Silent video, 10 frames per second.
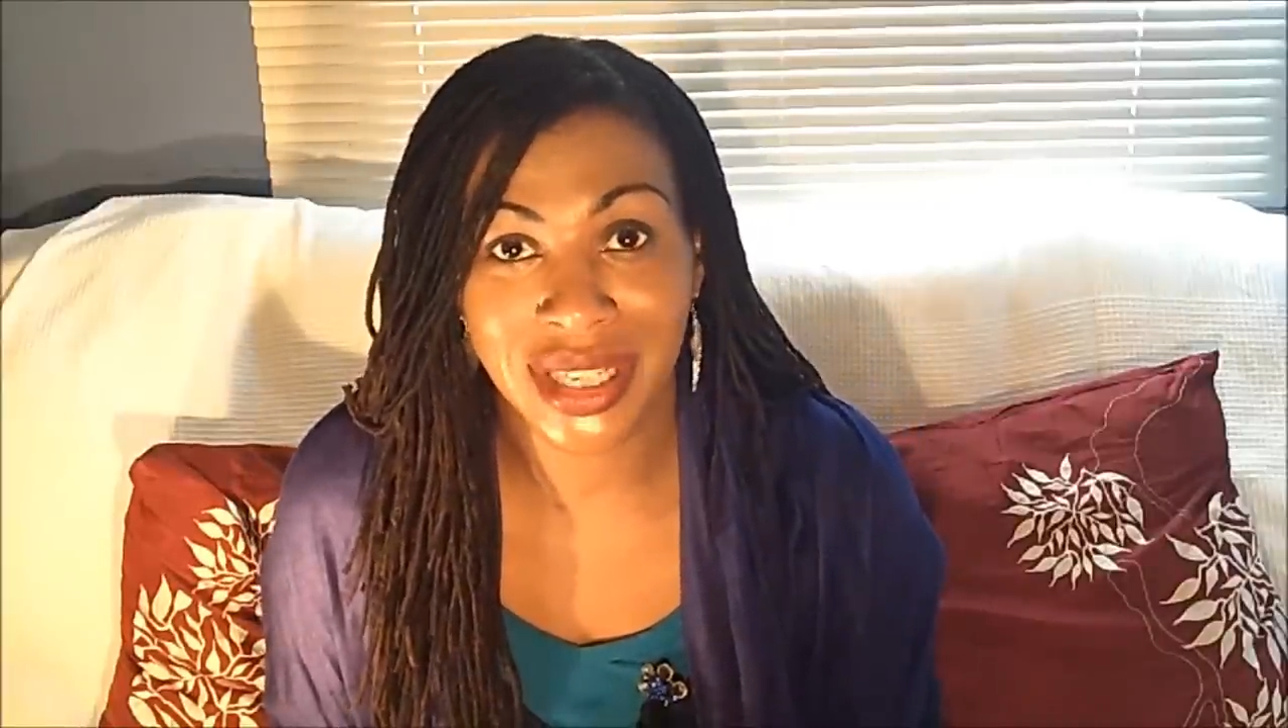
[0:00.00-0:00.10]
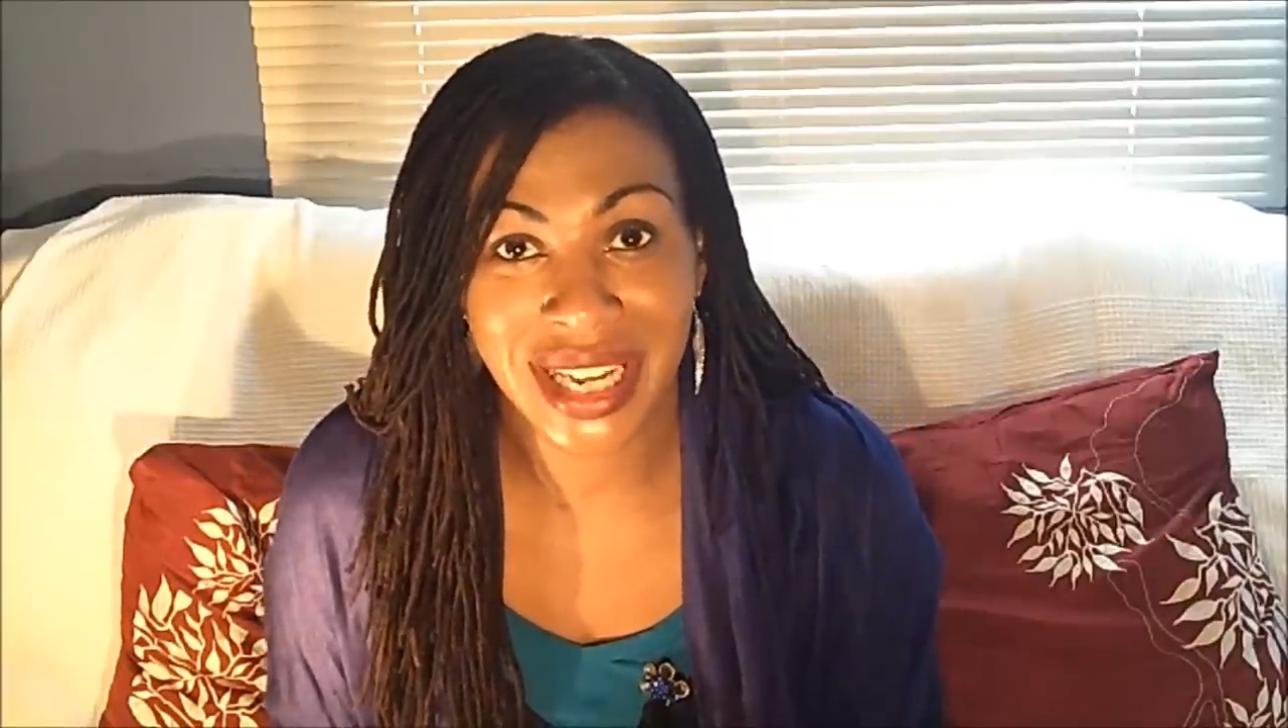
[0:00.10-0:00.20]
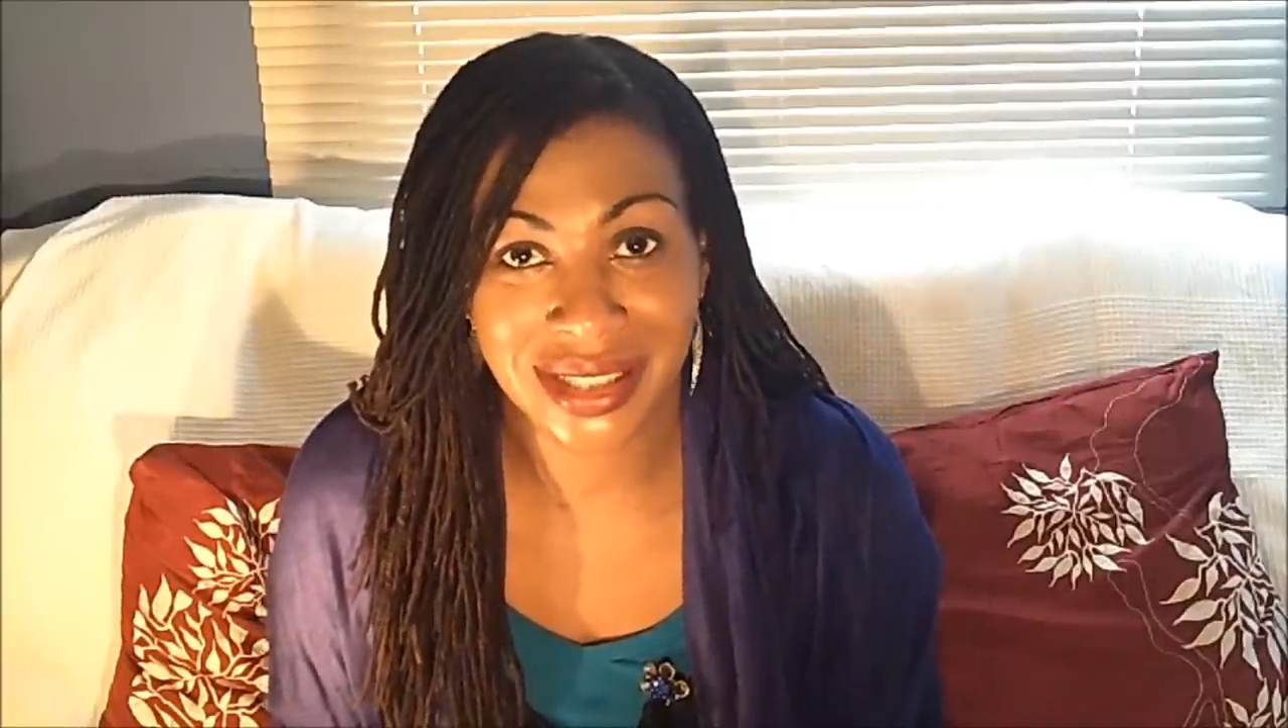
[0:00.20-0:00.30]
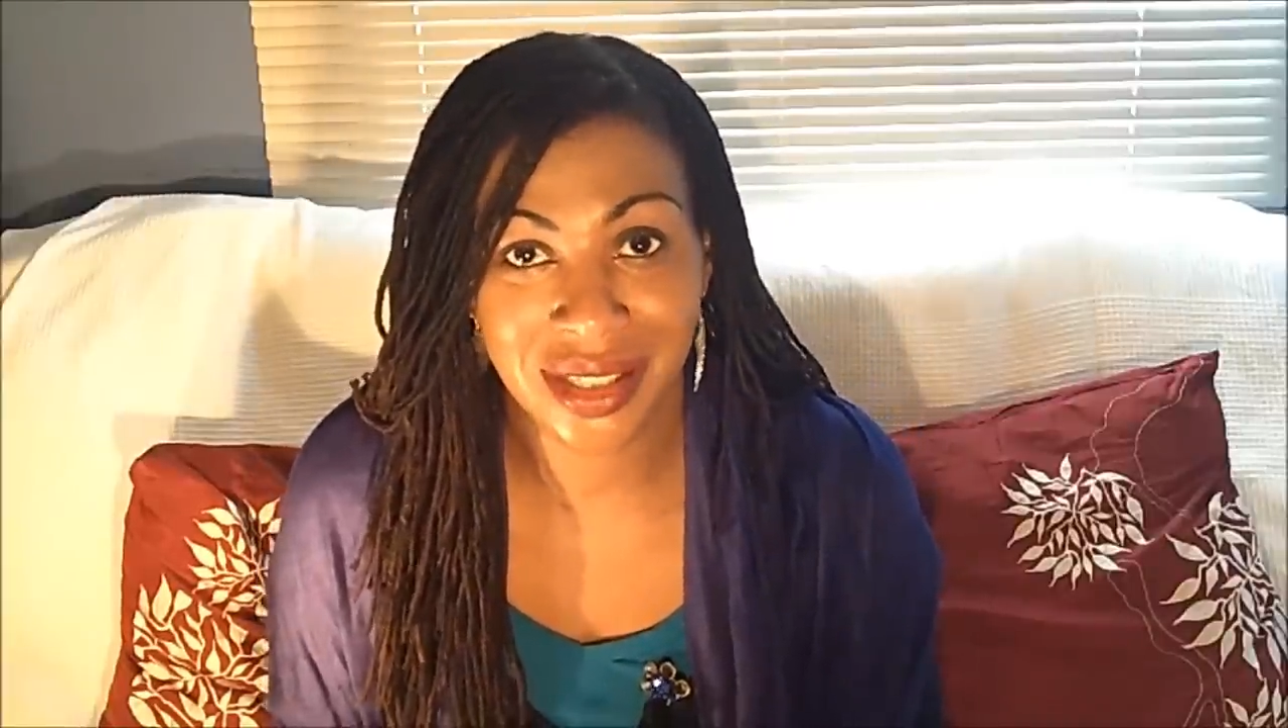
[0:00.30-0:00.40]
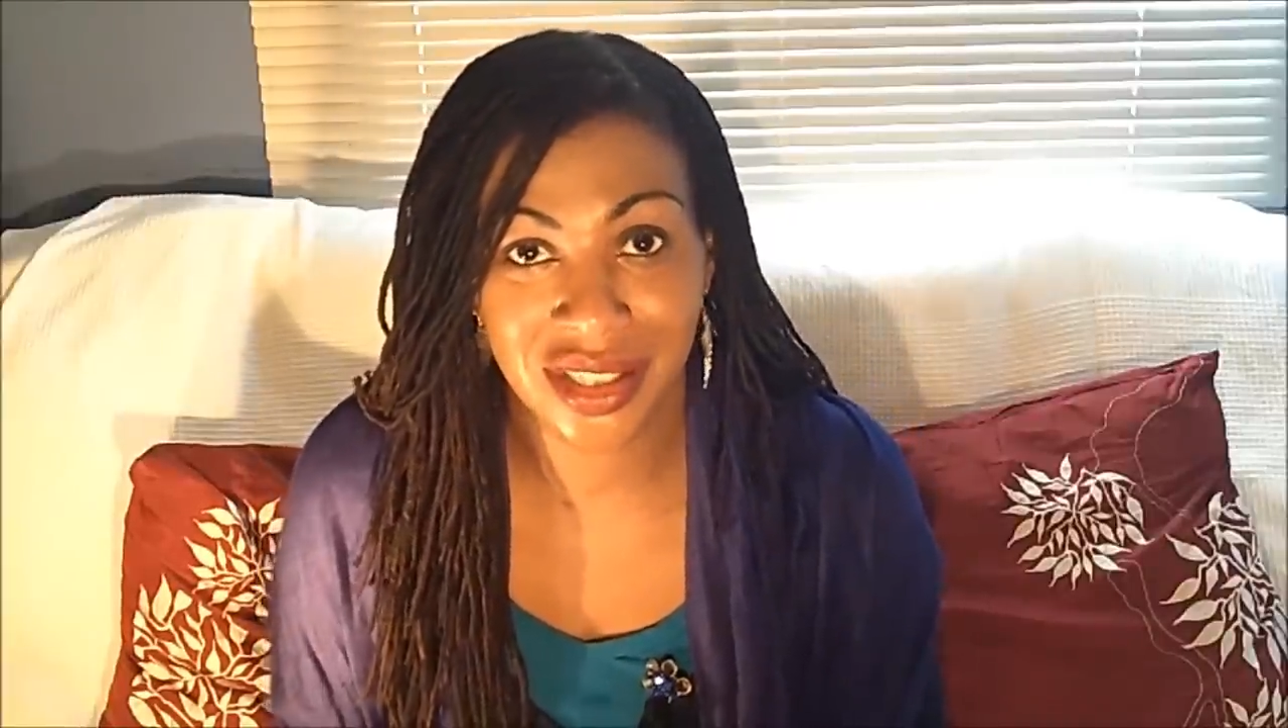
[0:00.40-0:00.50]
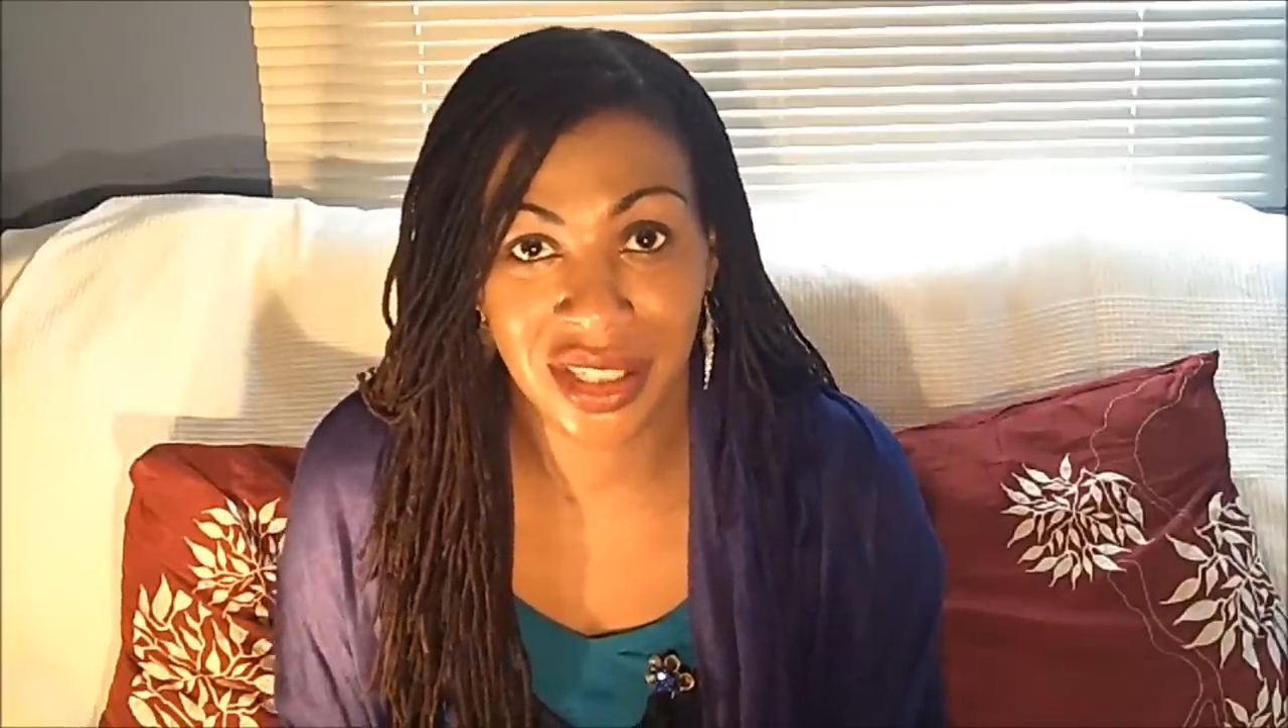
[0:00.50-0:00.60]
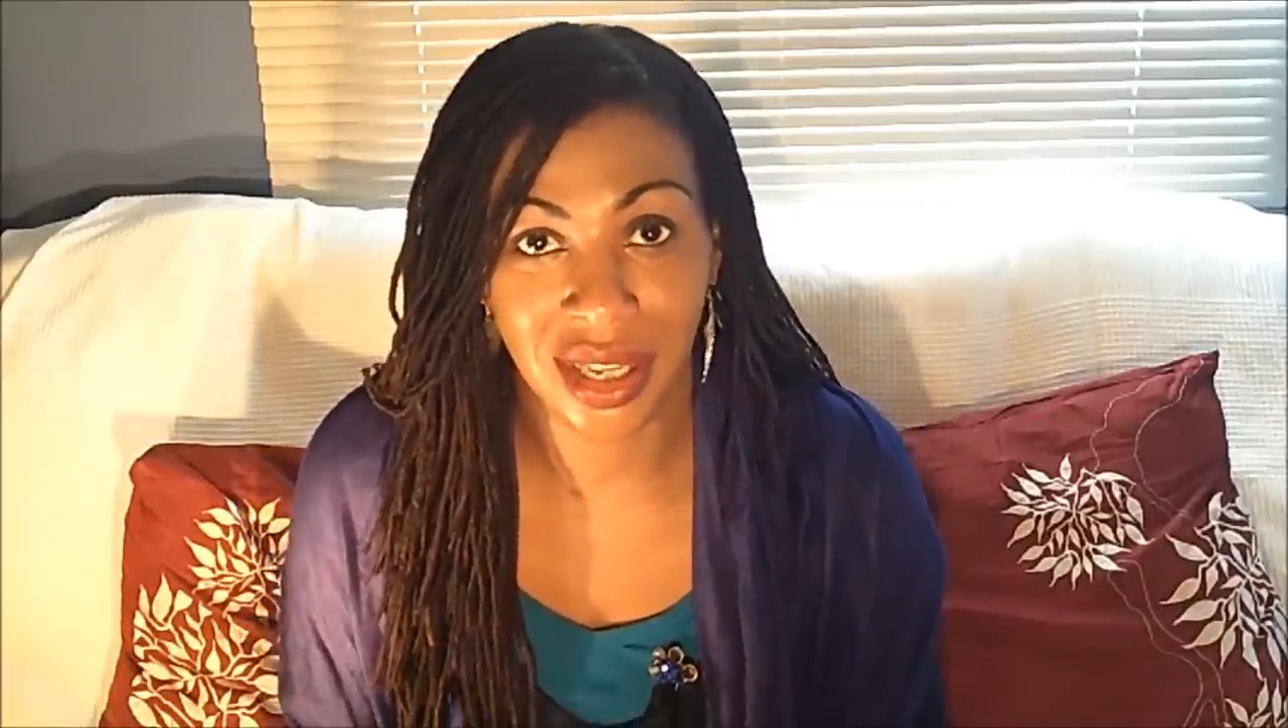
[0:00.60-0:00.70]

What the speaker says: Letters to